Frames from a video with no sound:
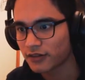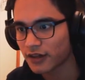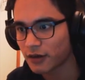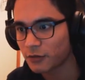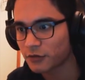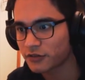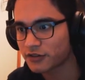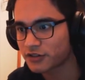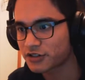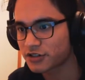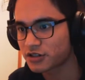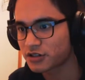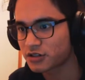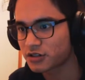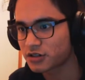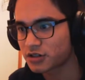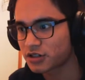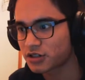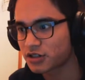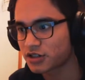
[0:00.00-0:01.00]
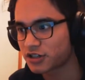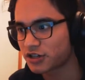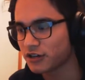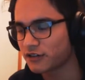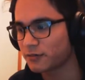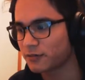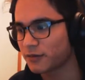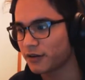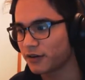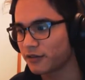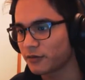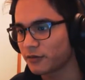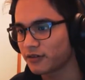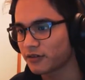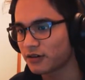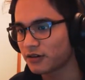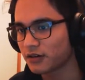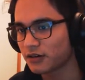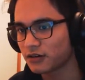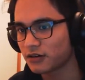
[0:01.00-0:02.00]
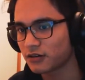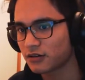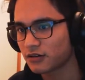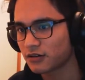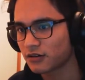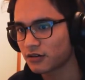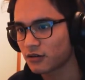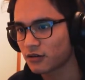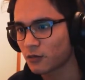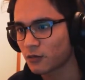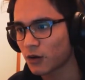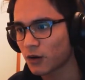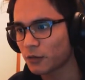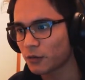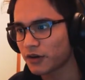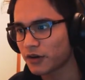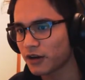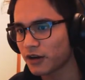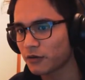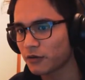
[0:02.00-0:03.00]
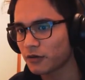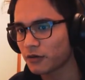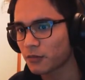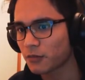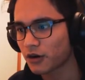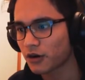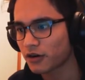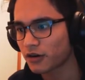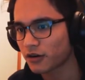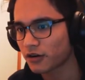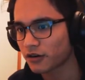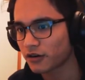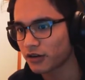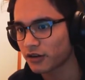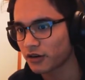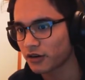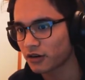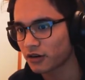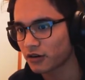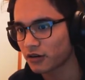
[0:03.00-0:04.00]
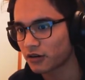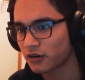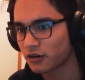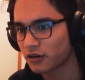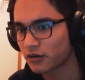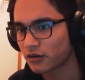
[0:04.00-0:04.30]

That was Cheese Place, wasn't it? Why would anyone mark it on here?